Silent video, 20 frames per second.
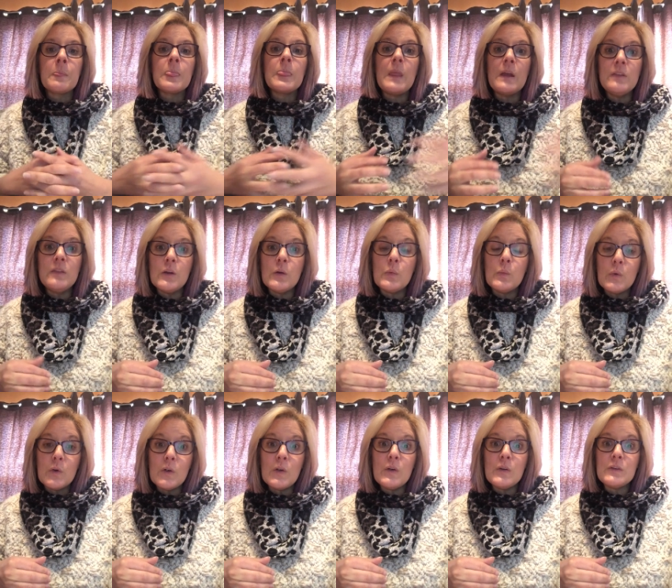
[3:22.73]
than there
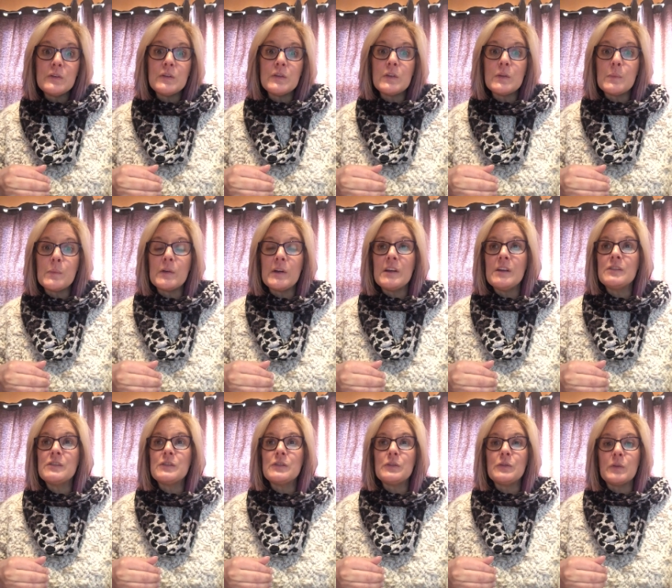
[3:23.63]
were to the
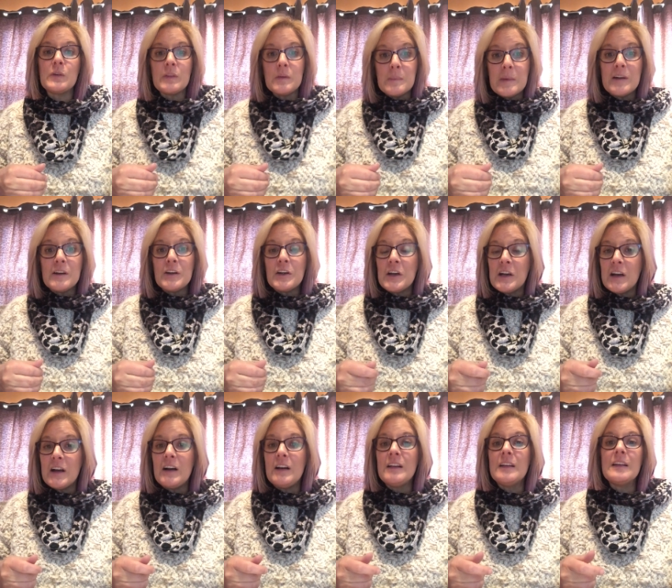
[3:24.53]
British North American
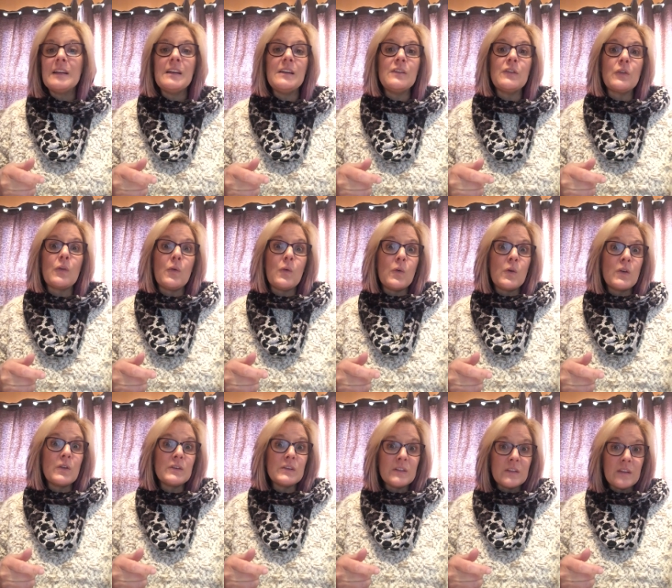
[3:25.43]
colonies
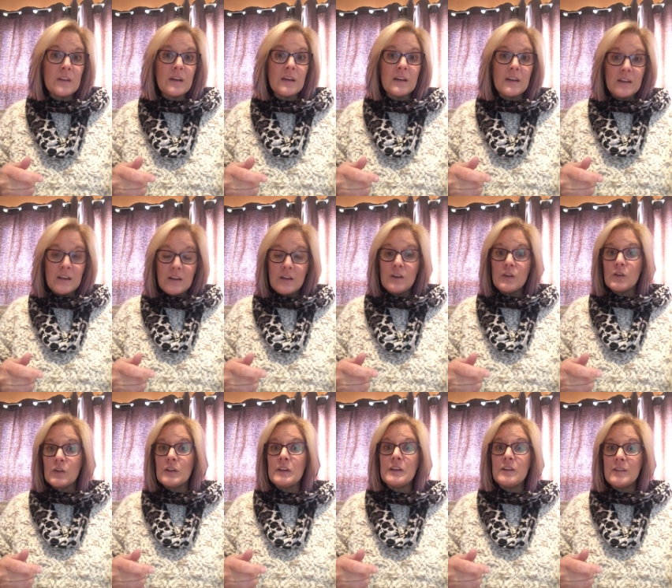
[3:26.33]
or to the
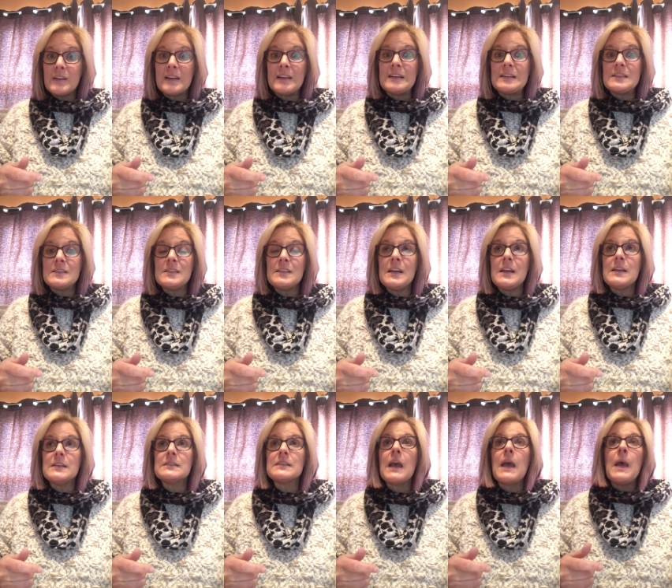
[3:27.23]
early United
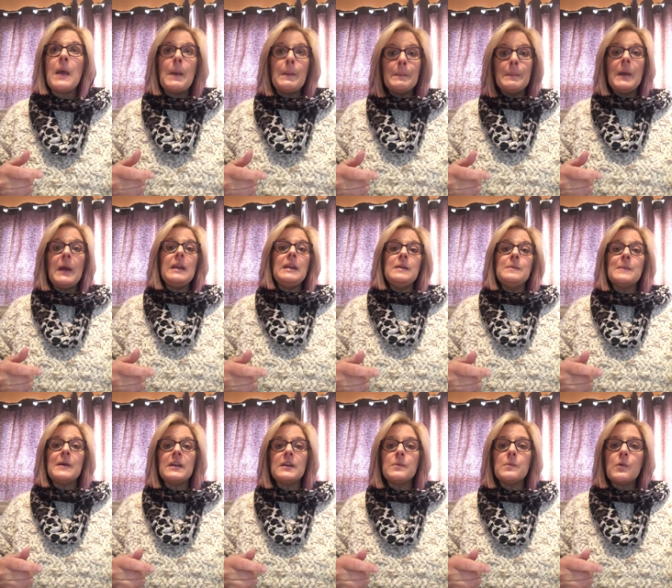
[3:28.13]
States. Many,
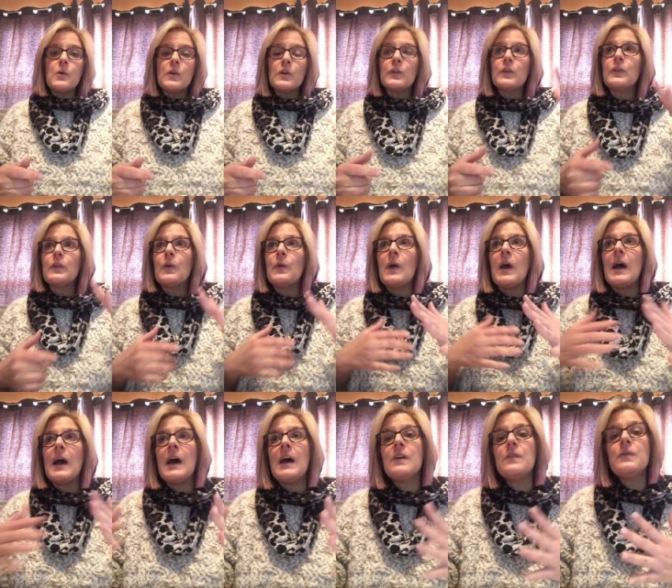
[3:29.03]
many more. So
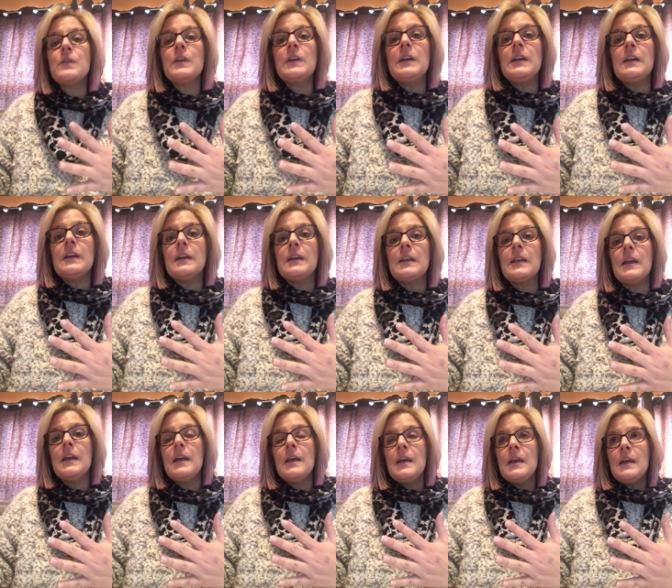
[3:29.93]

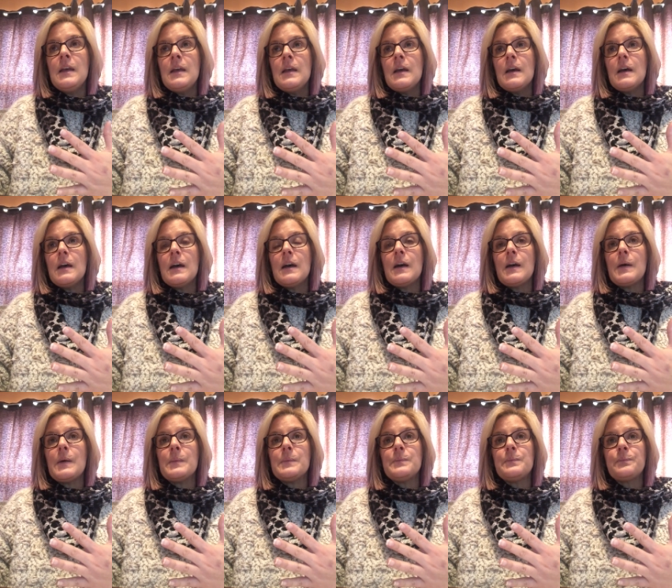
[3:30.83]
African
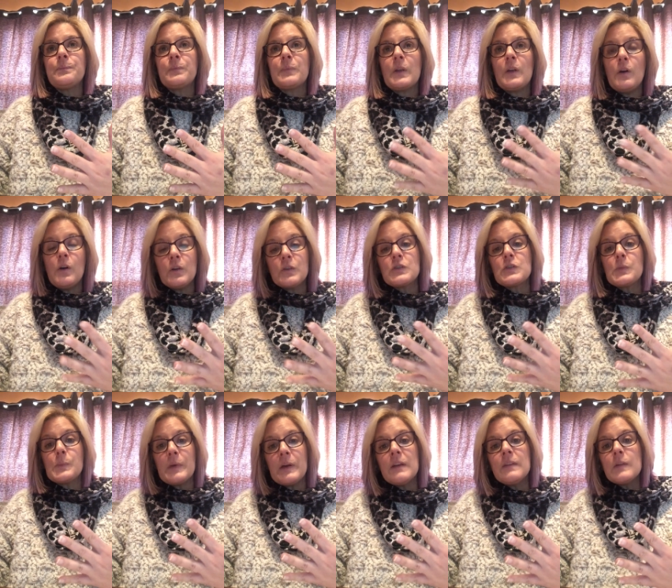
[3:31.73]

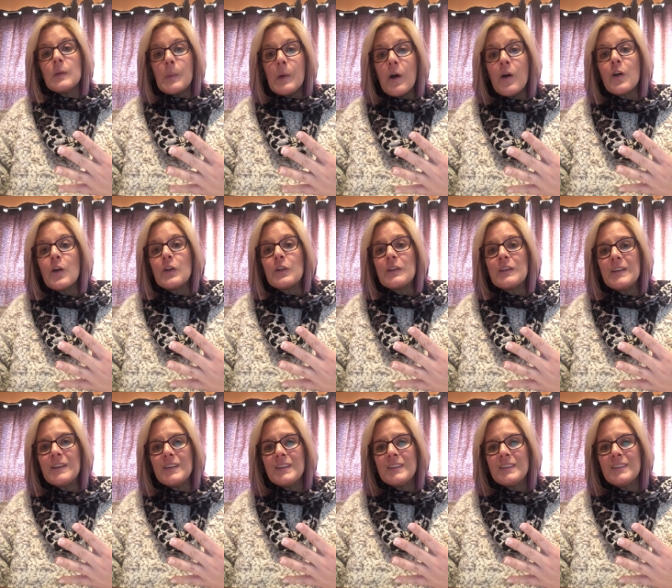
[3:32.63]
culture plays a
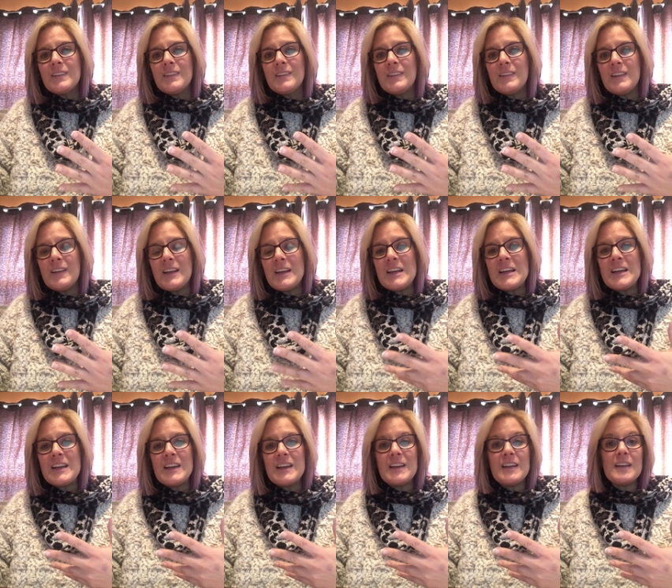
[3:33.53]
part
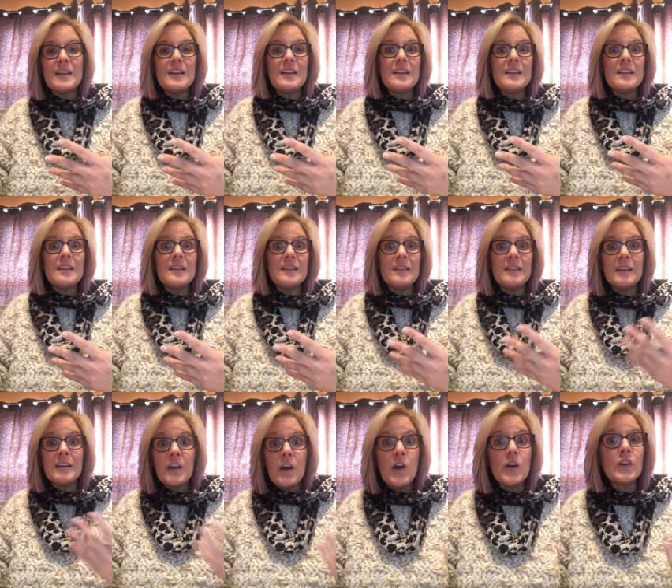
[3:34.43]
in
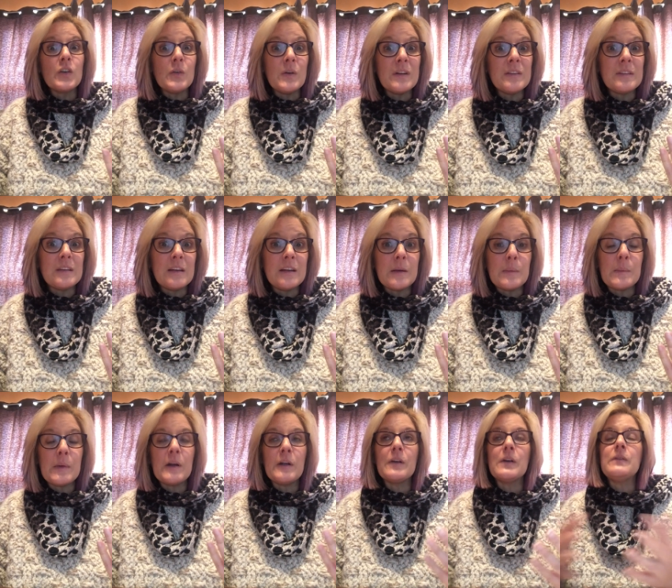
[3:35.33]
the conquest and
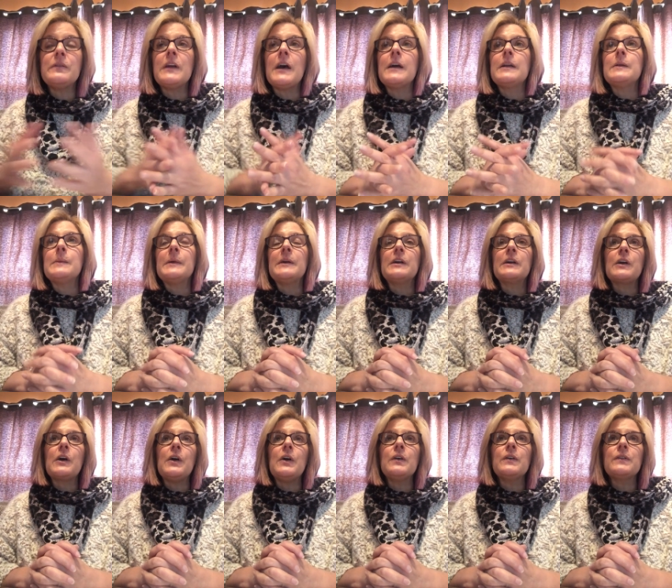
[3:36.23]
empire of Latin
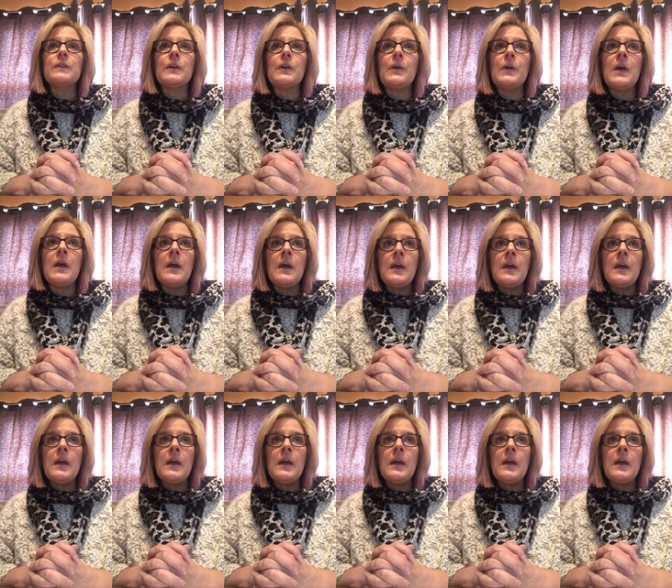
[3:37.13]
America also.